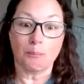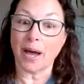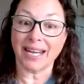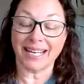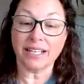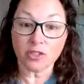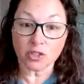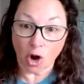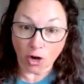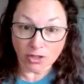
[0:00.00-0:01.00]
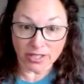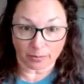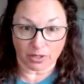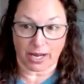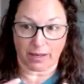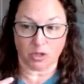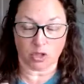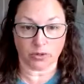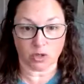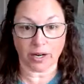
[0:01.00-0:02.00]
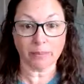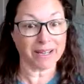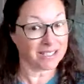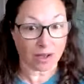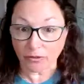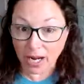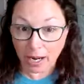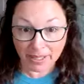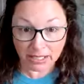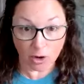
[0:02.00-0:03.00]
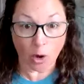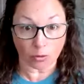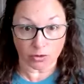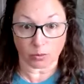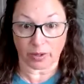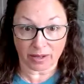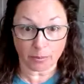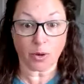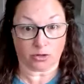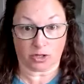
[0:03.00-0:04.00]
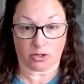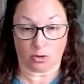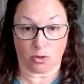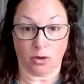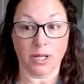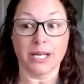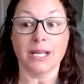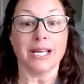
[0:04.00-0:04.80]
But it is hard sometimes to restrain myself. And I'm an adult with impulse control.